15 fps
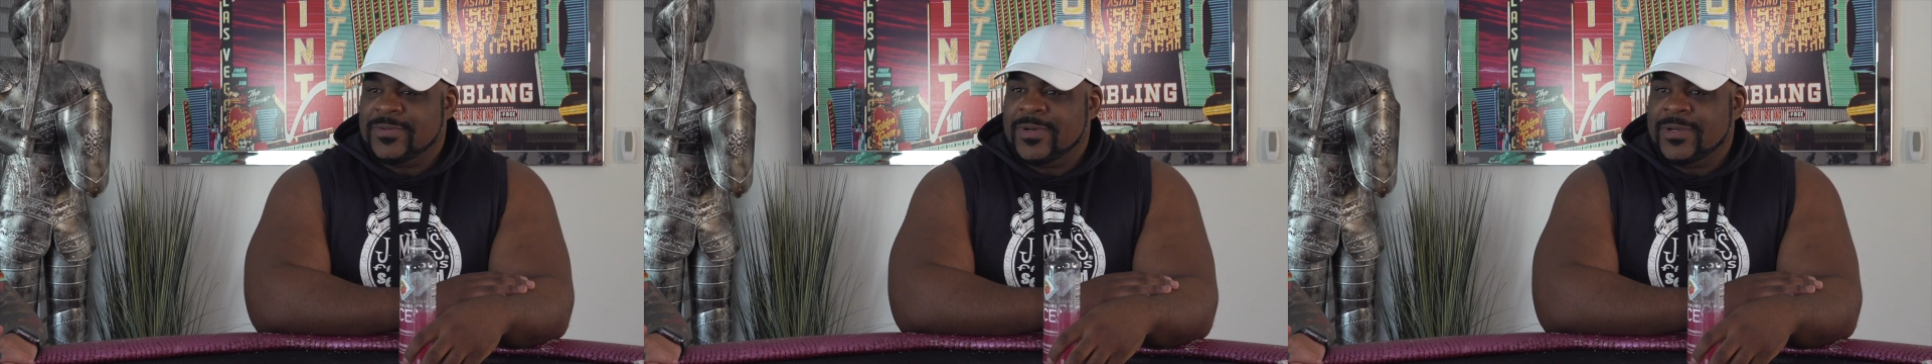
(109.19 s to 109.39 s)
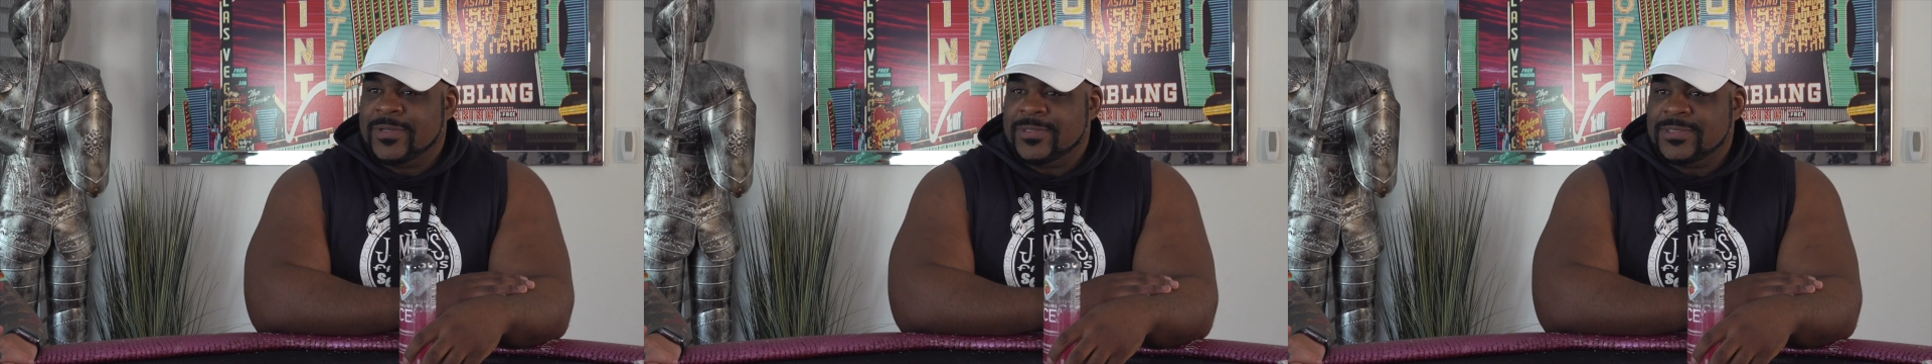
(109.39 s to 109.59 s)

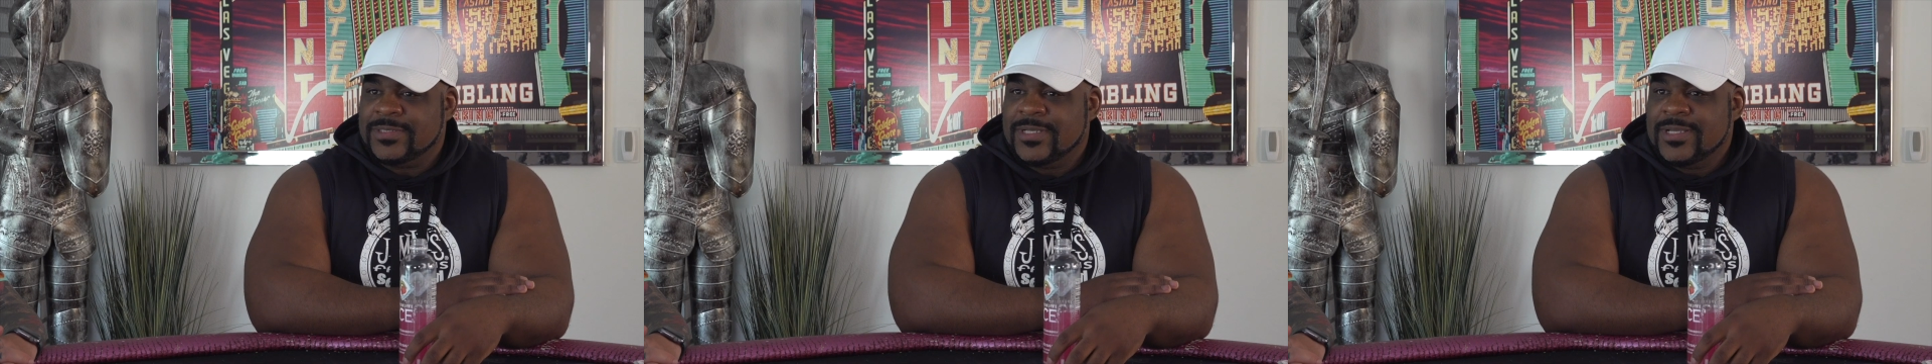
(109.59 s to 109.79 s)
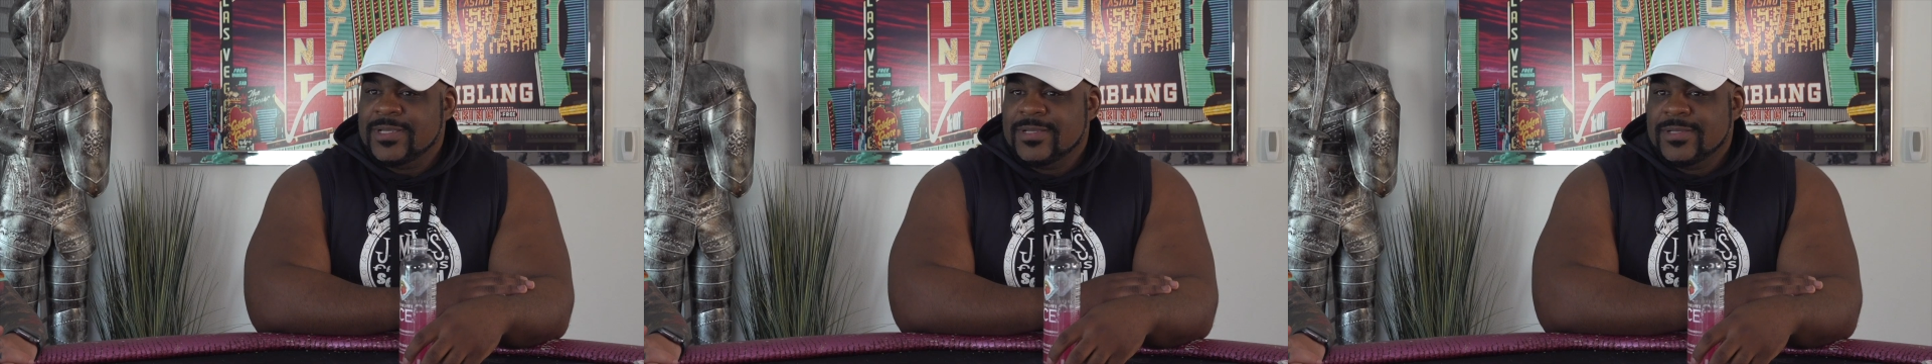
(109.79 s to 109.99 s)

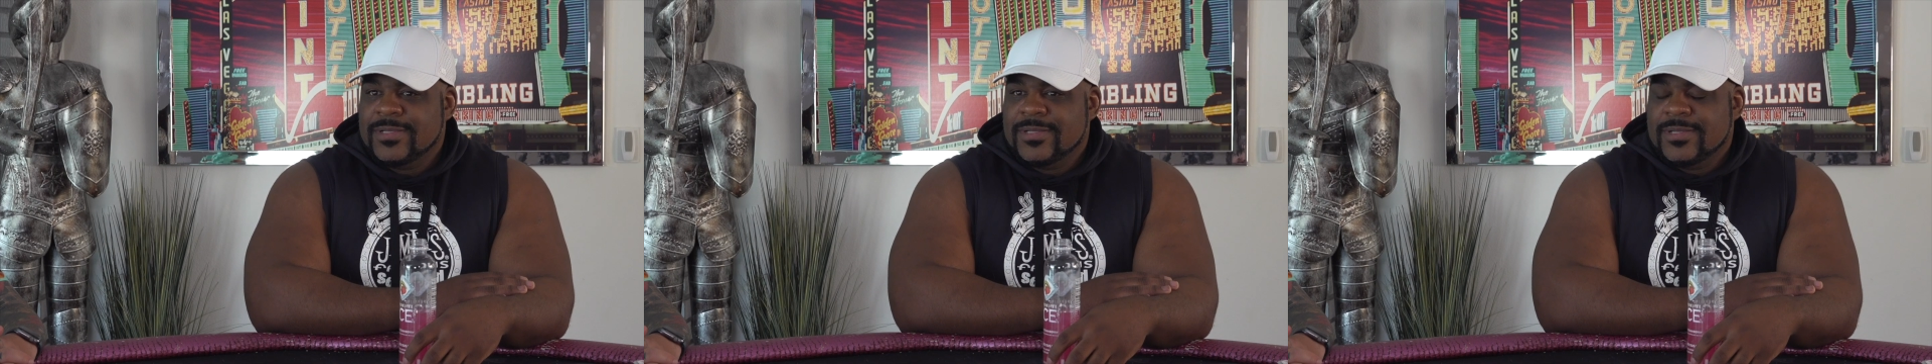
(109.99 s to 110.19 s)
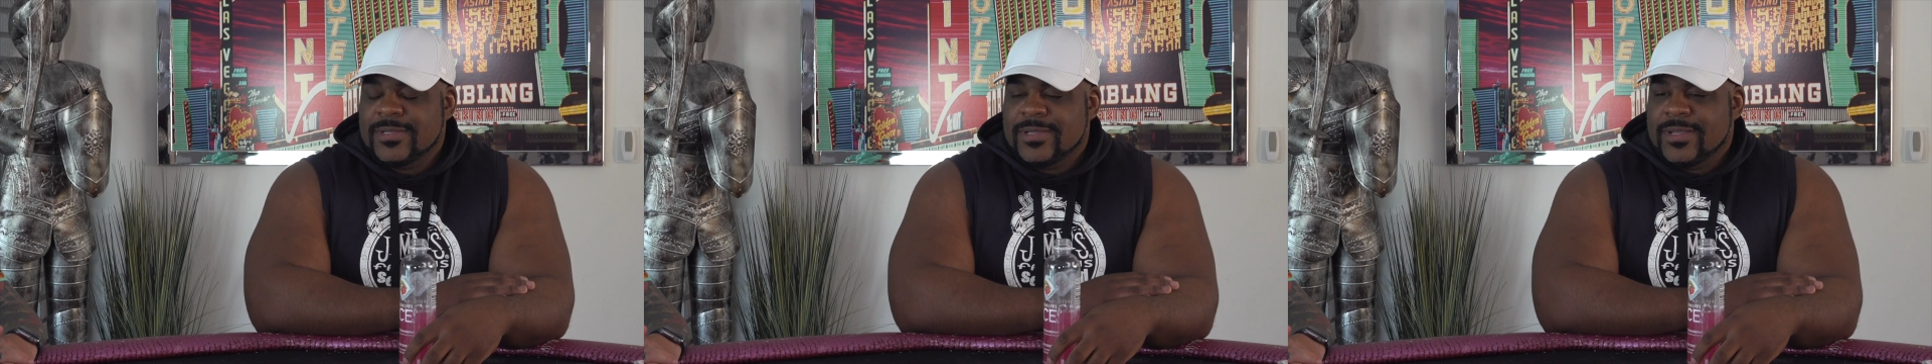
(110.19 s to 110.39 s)
Rhodes.
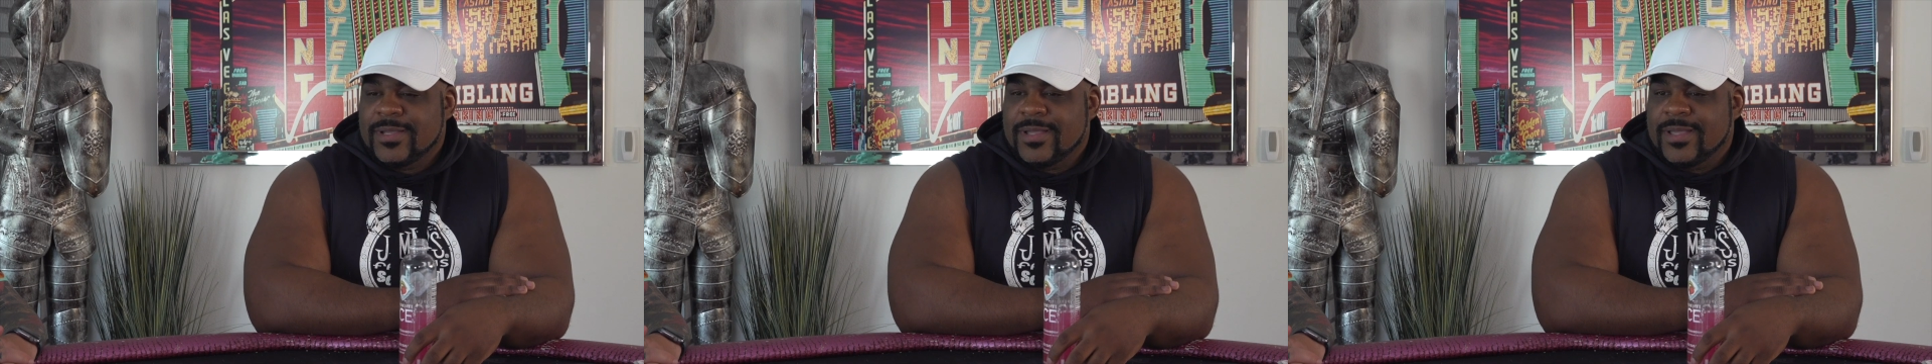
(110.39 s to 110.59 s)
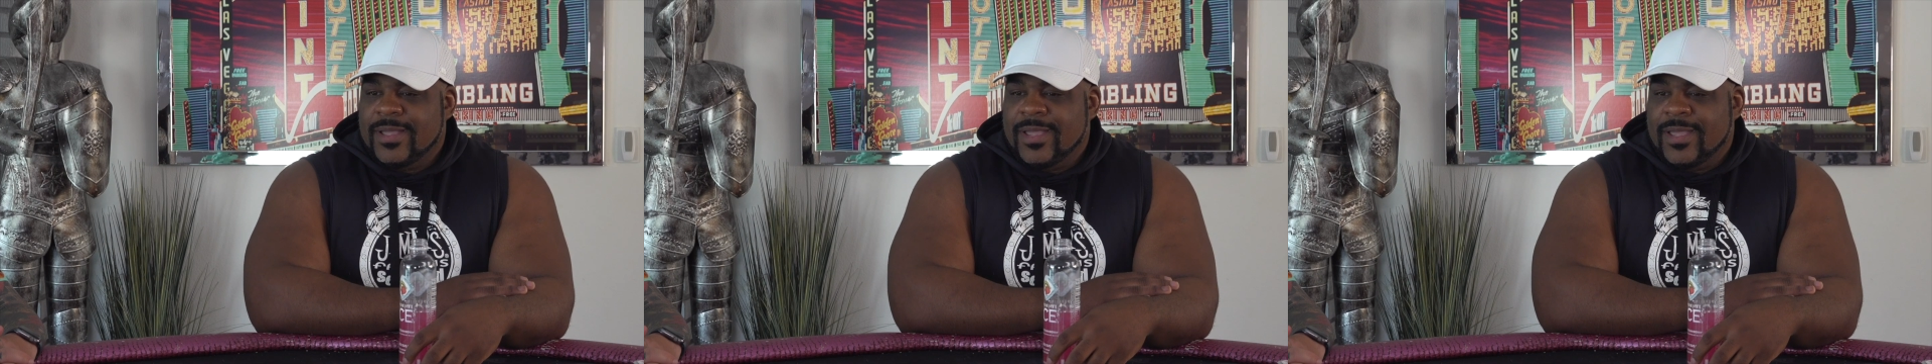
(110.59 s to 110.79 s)

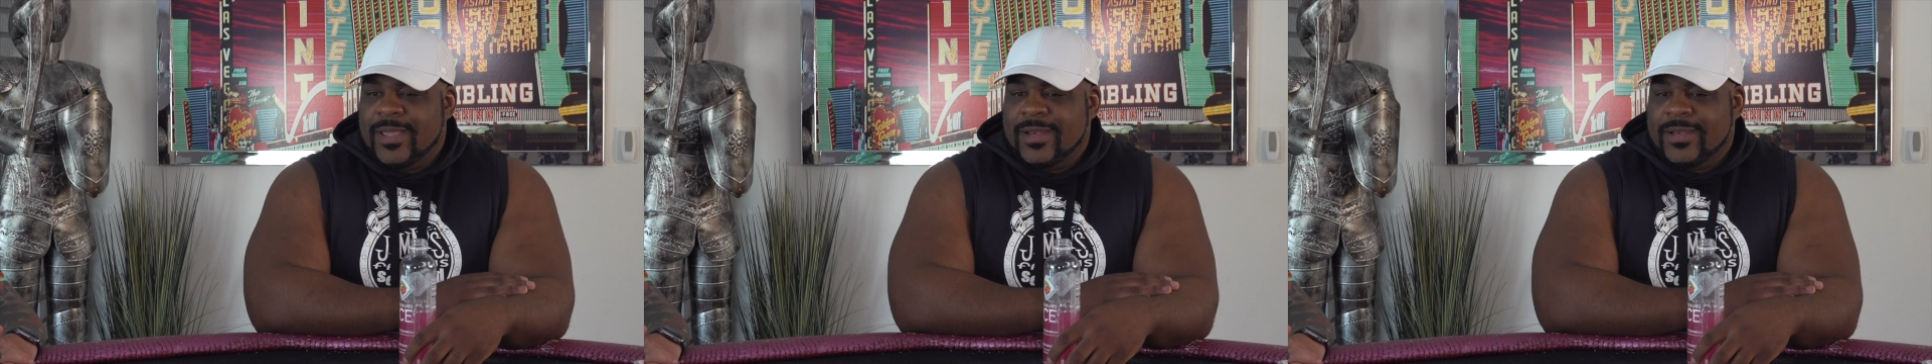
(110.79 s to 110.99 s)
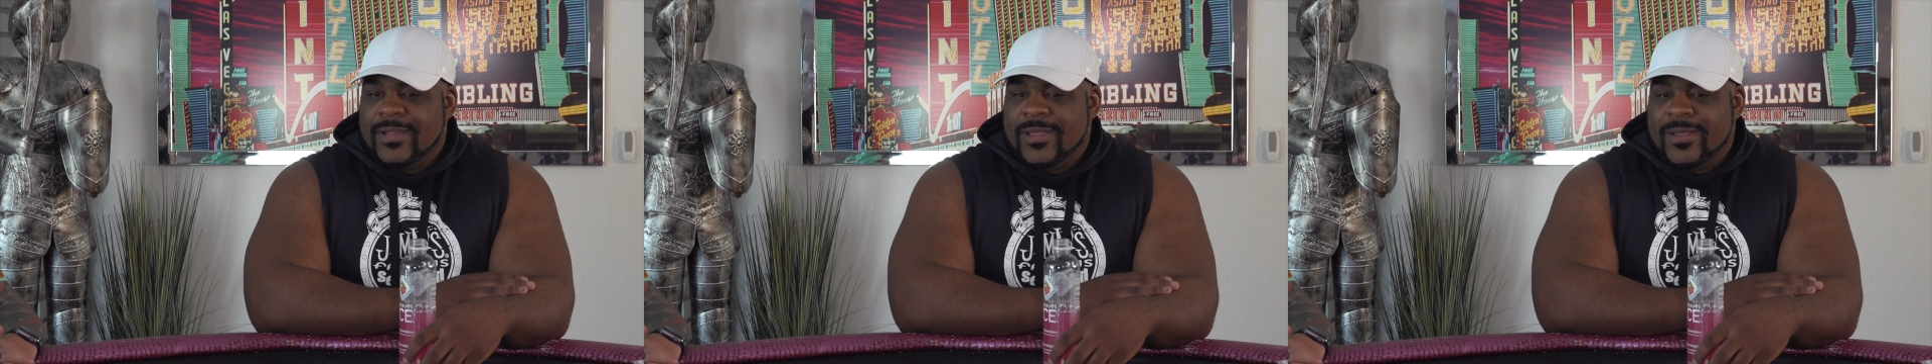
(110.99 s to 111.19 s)

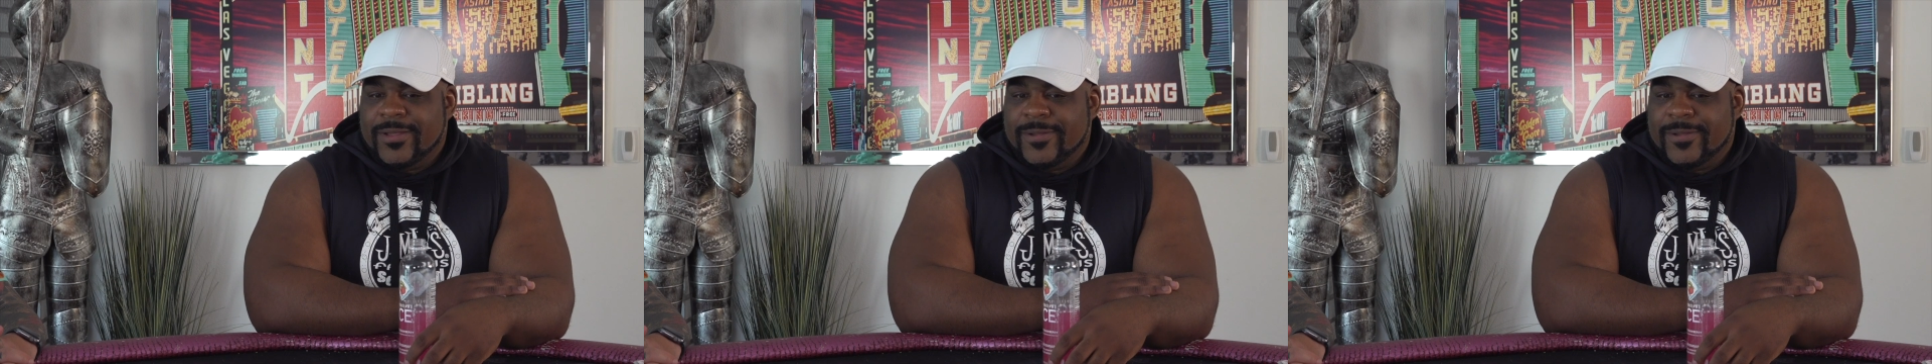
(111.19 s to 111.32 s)
And